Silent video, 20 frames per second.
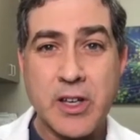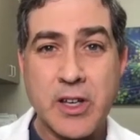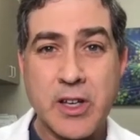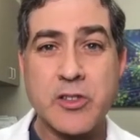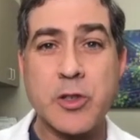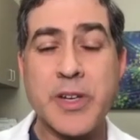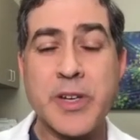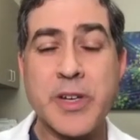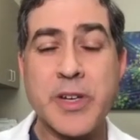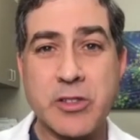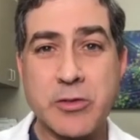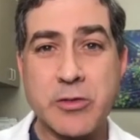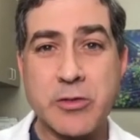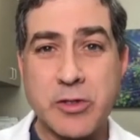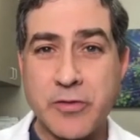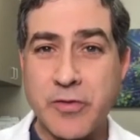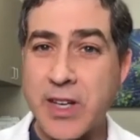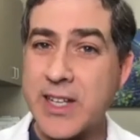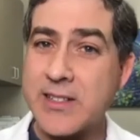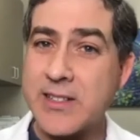So my
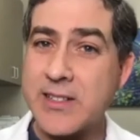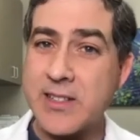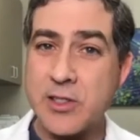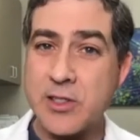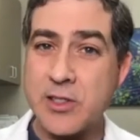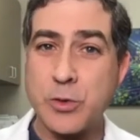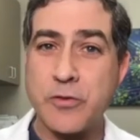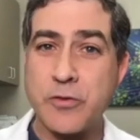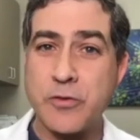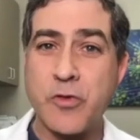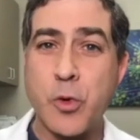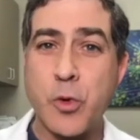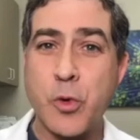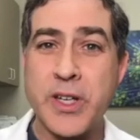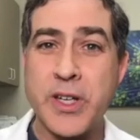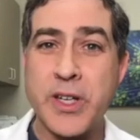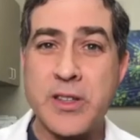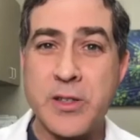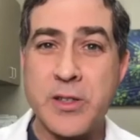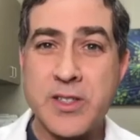general advice is to
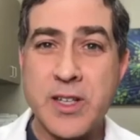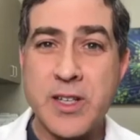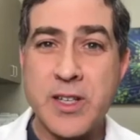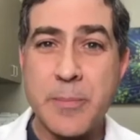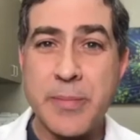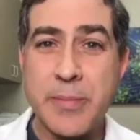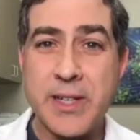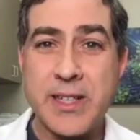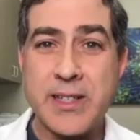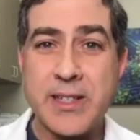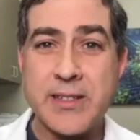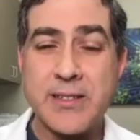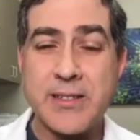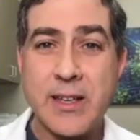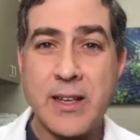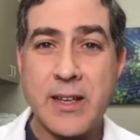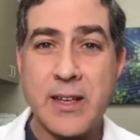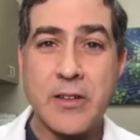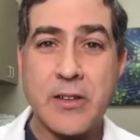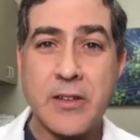avoid those companies,
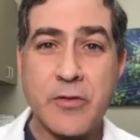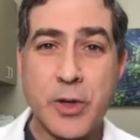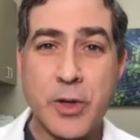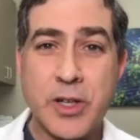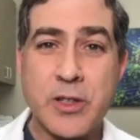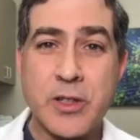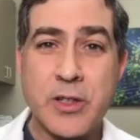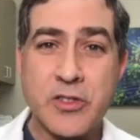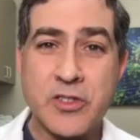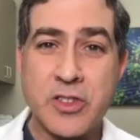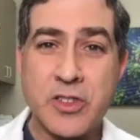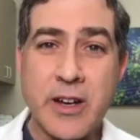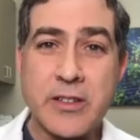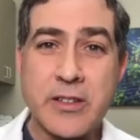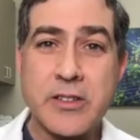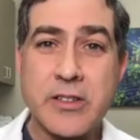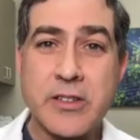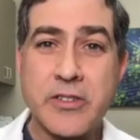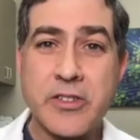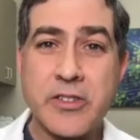avoid those
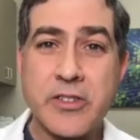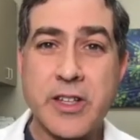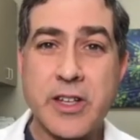doctors.